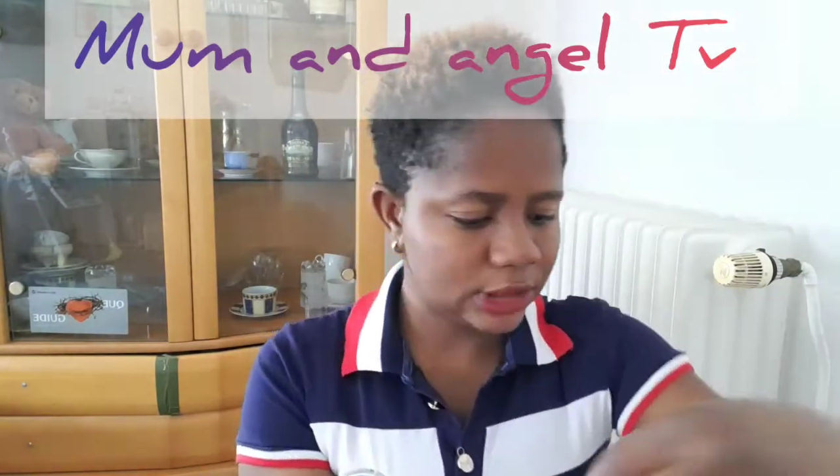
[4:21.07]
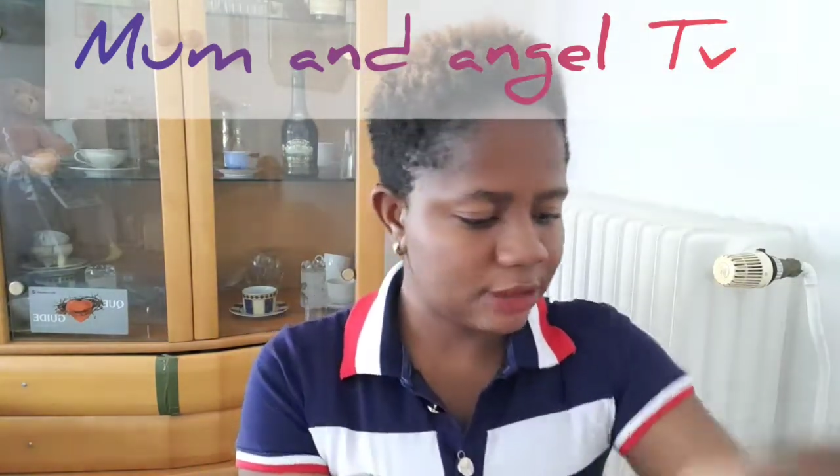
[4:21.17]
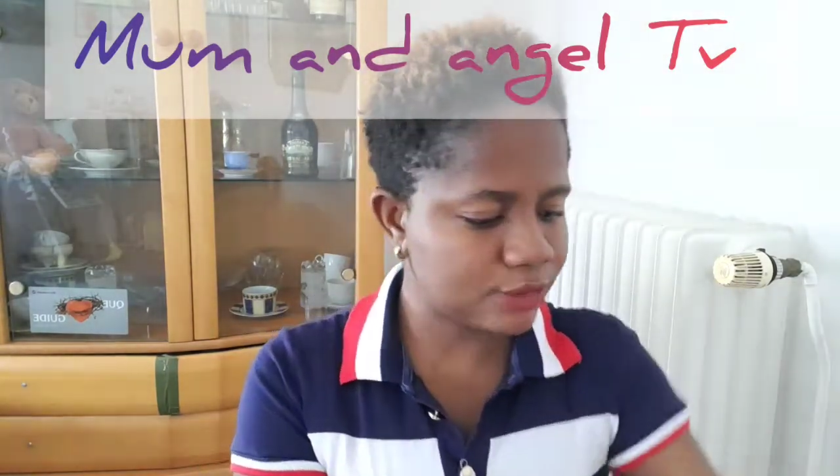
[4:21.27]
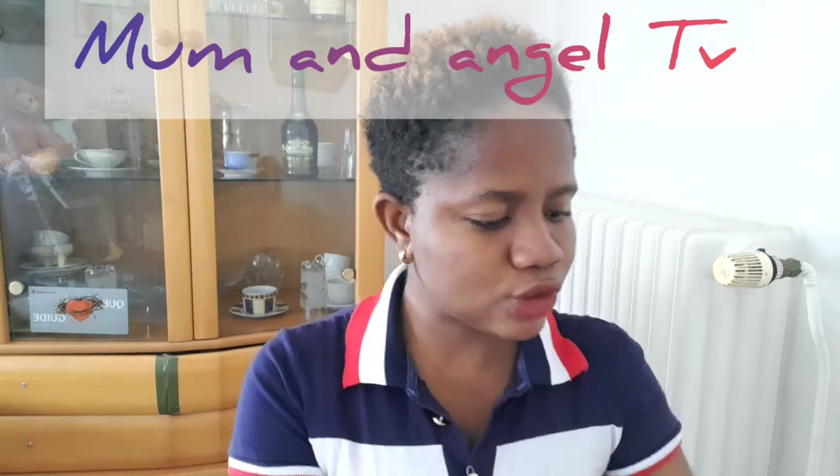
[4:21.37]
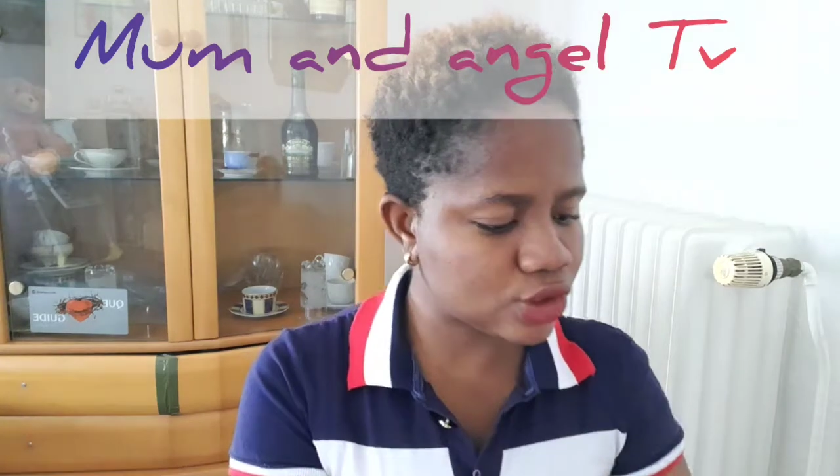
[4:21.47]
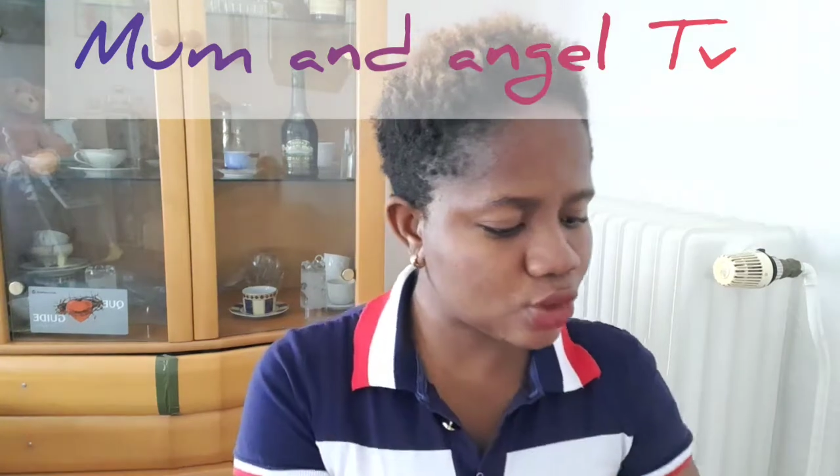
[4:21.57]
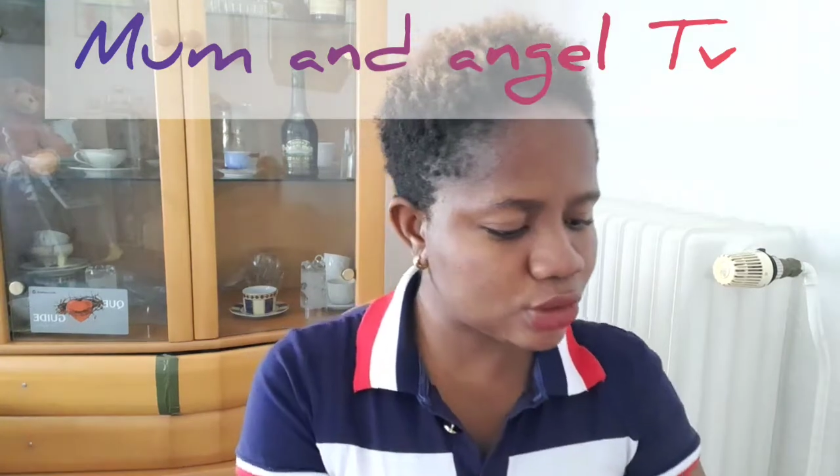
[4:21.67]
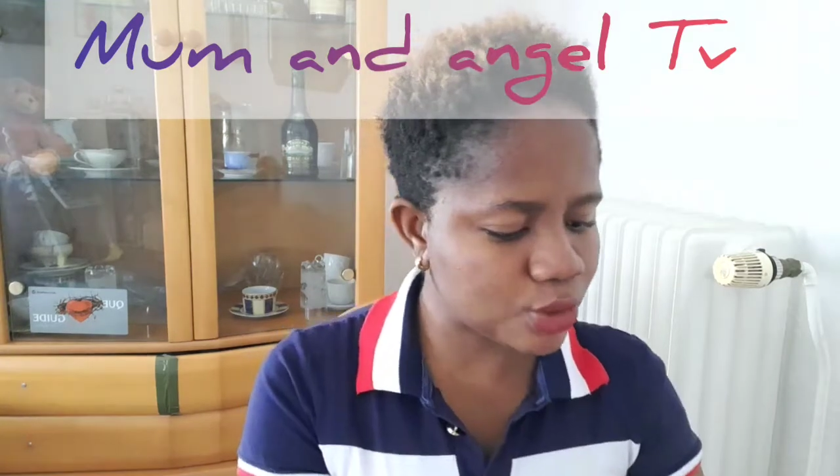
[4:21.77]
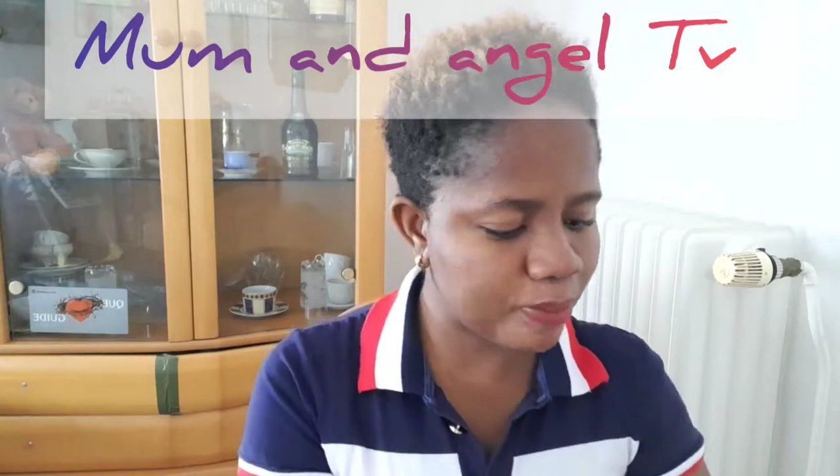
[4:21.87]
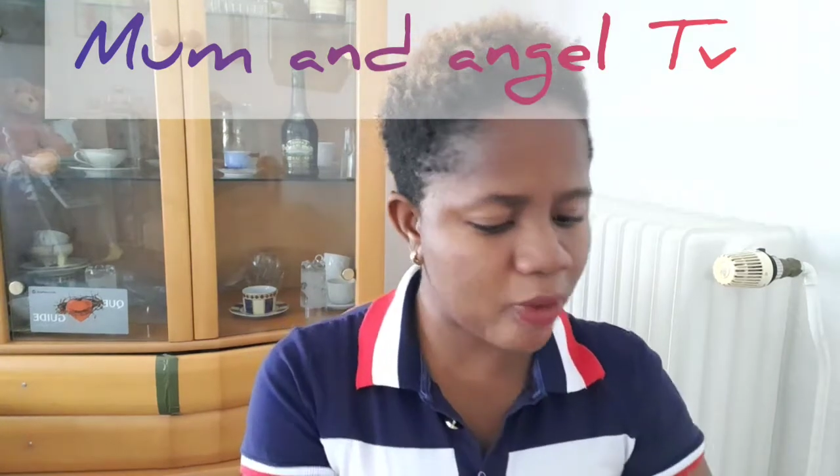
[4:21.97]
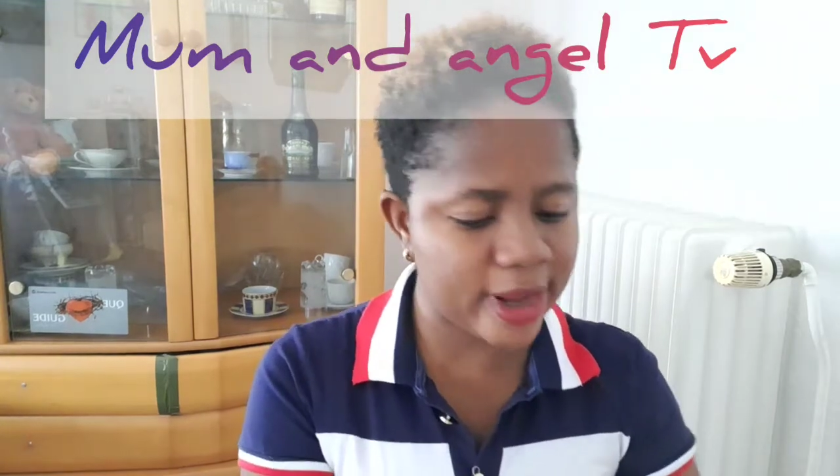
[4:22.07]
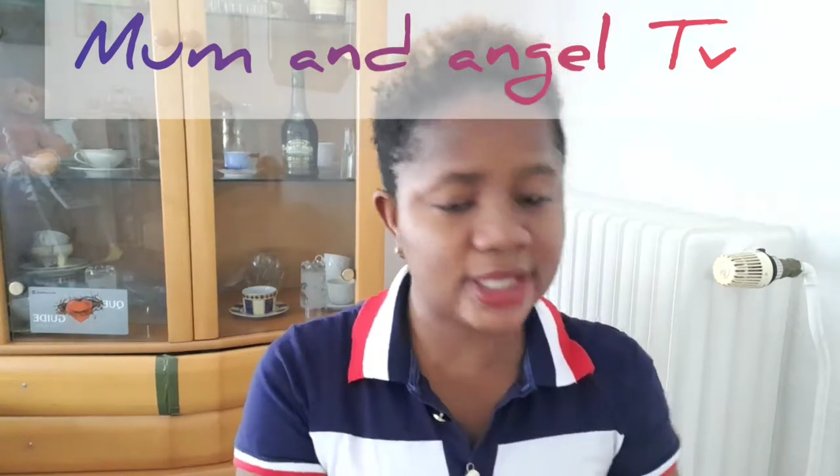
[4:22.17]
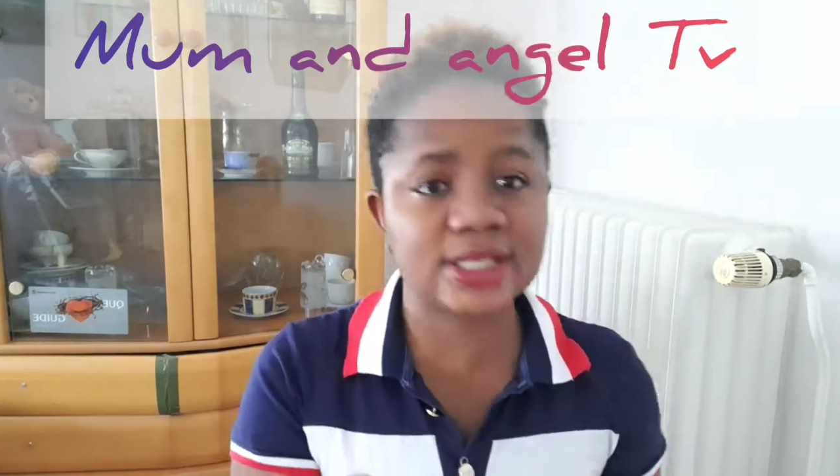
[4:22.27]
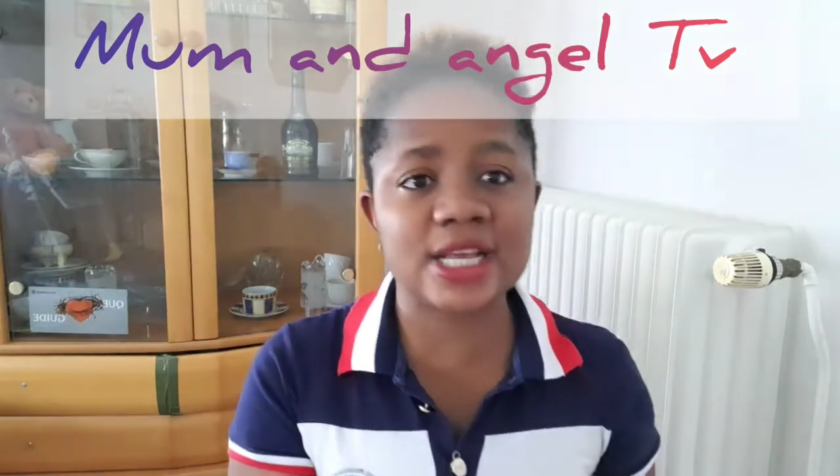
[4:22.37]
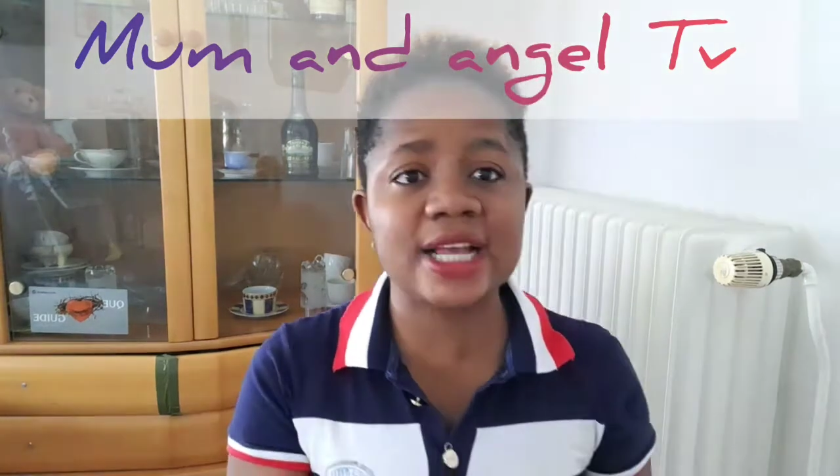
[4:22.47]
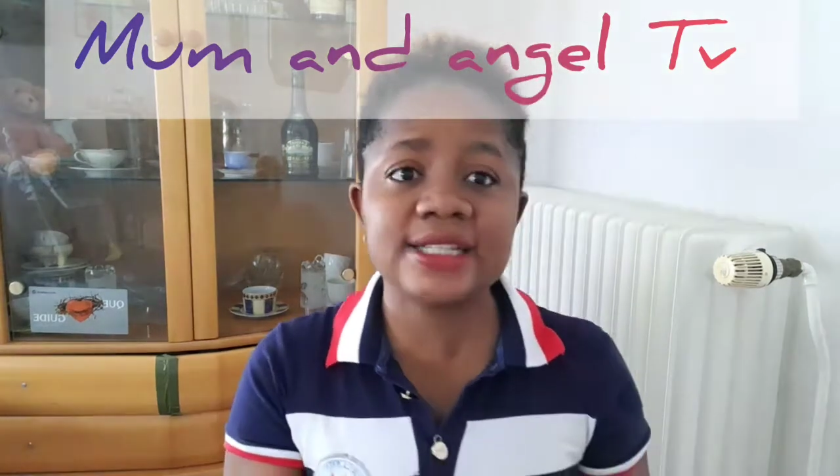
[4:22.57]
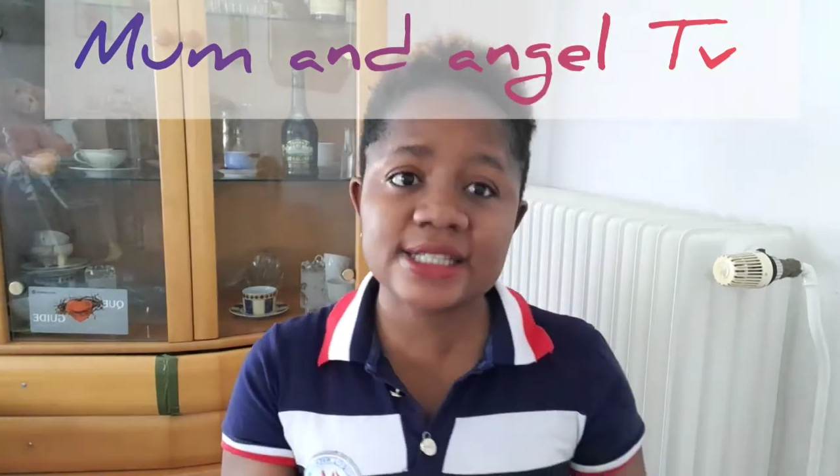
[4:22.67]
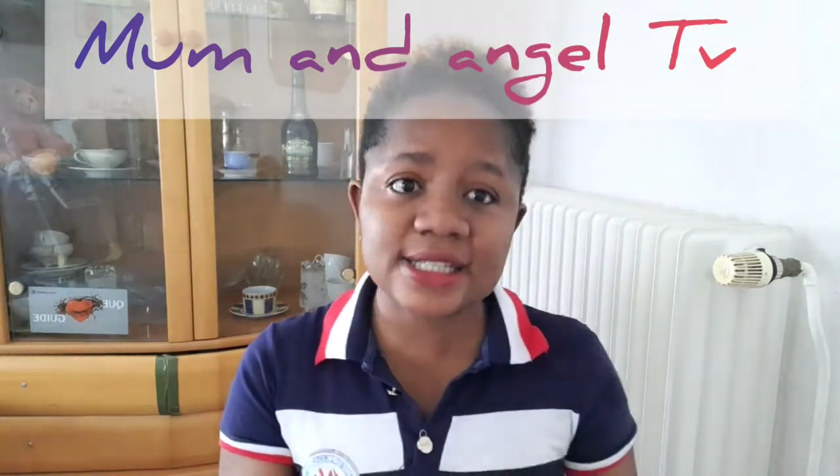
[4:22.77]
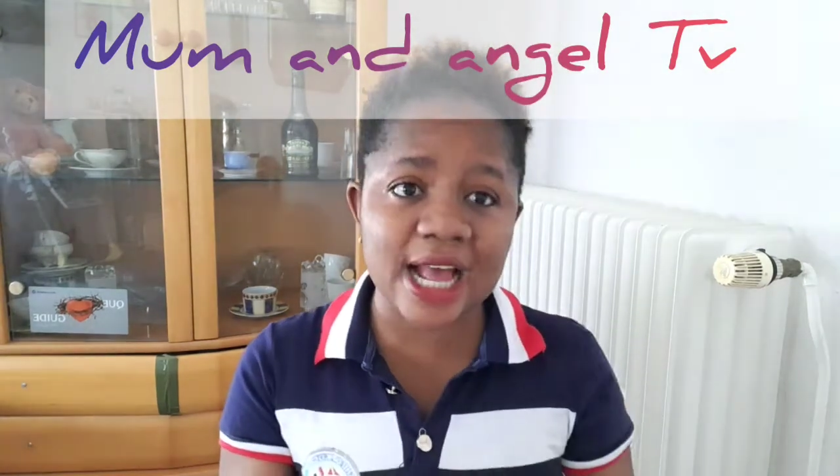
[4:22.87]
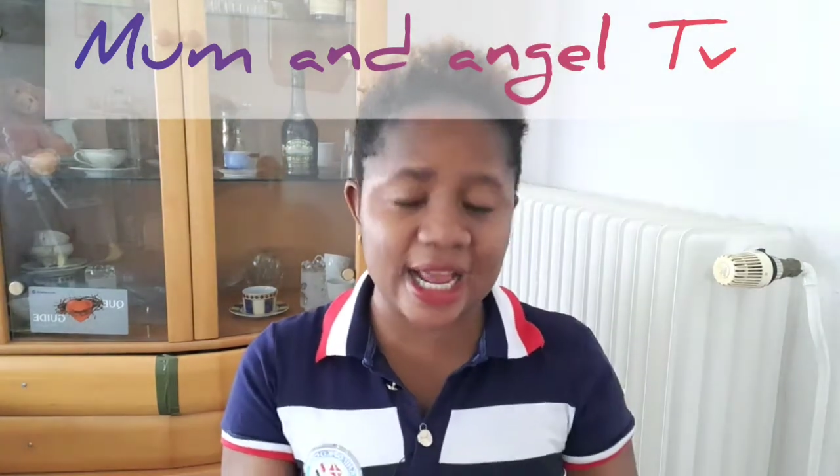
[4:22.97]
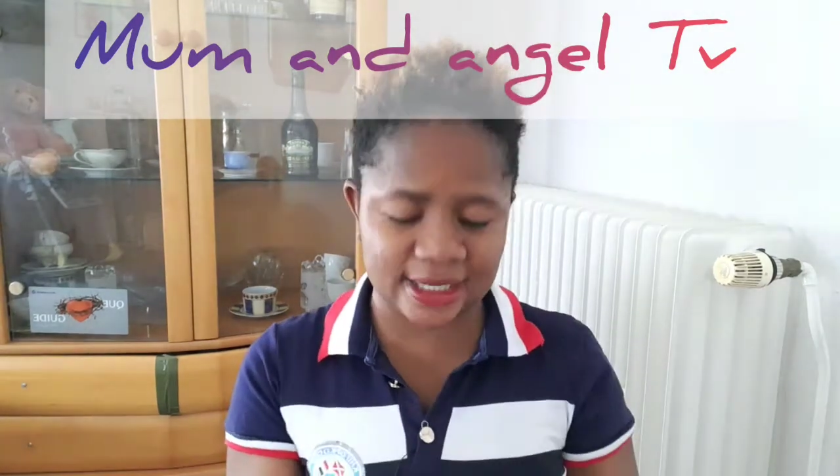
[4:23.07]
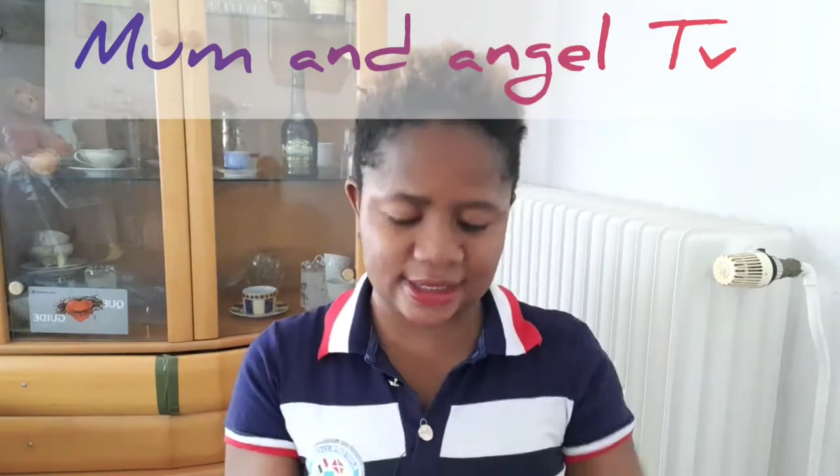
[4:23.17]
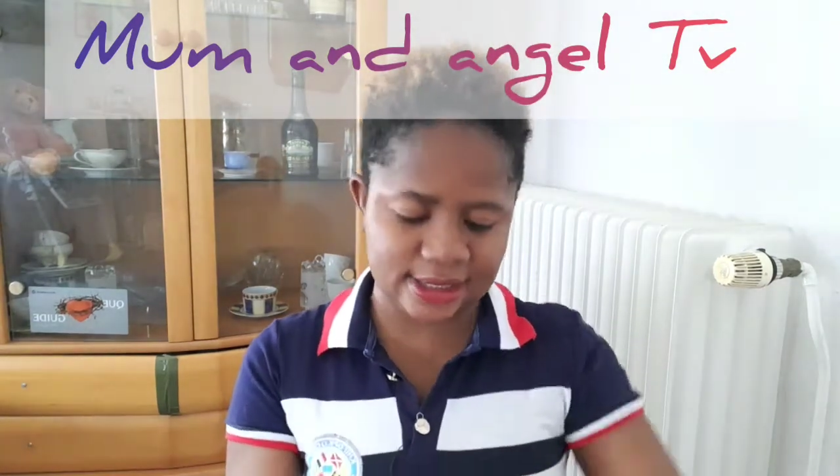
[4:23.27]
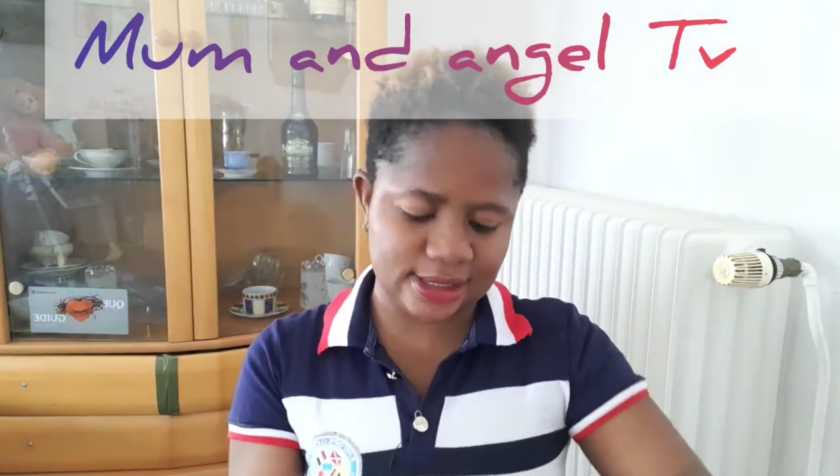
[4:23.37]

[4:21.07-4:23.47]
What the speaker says: I'm just going to pour it inside.